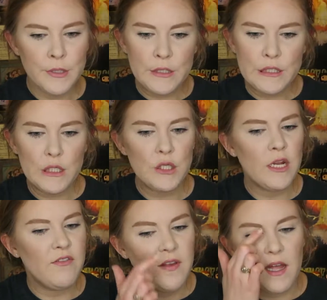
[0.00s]
Still
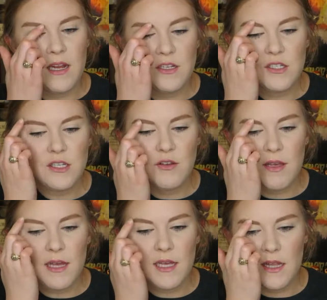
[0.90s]
not a fan. It just like
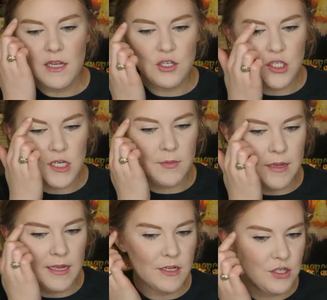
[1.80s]
you can't get like a sharp
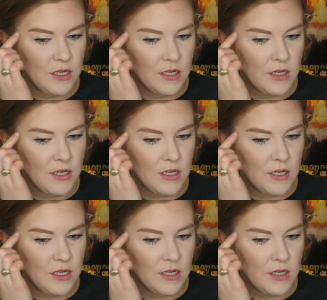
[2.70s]
edge,